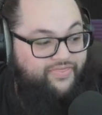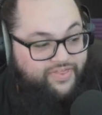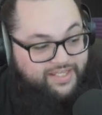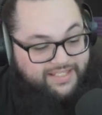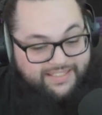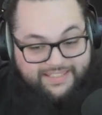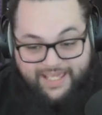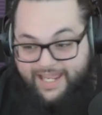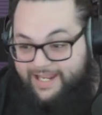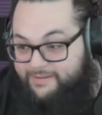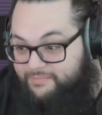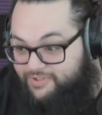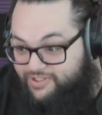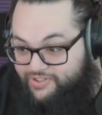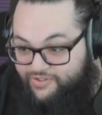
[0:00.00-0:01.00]
The
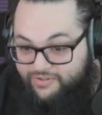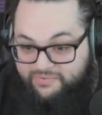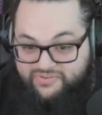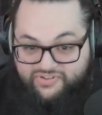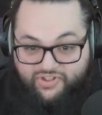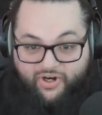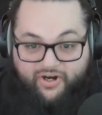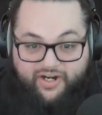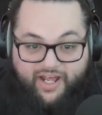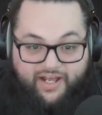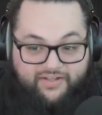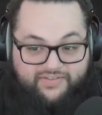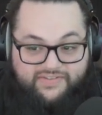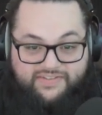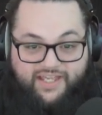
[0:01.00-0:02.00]
GameCube start
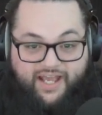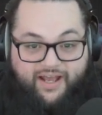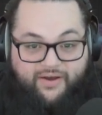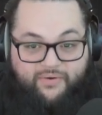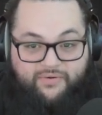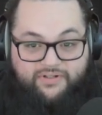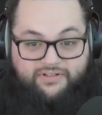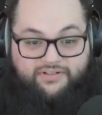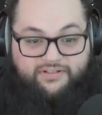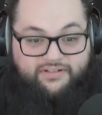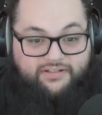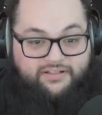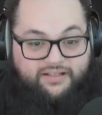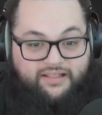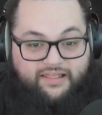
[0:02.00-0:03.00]
out sound?
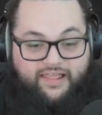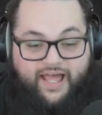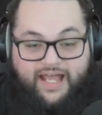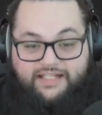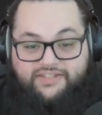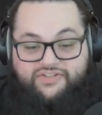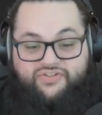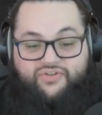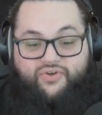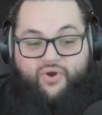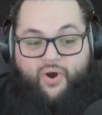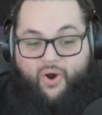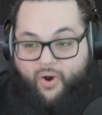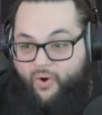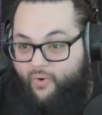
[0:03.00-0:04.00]
Let's
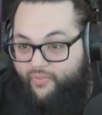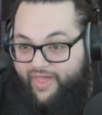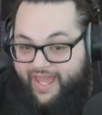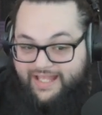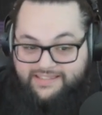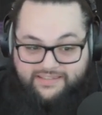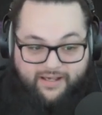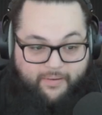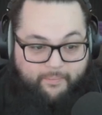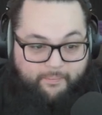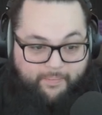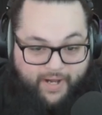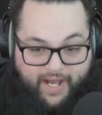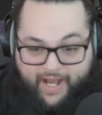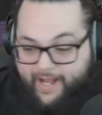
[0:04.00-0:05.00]
go. That's a
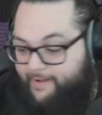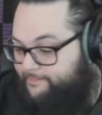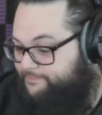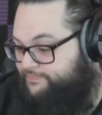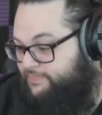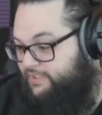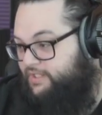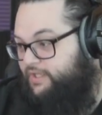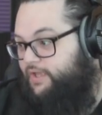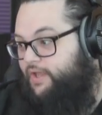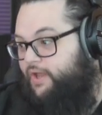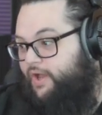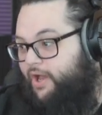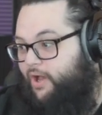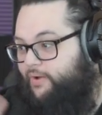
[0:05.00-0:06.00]
bop.
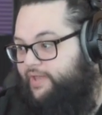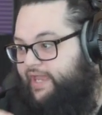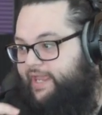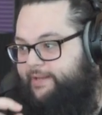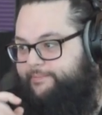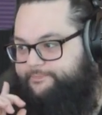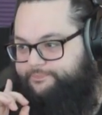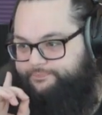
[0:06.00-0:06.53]
Okay.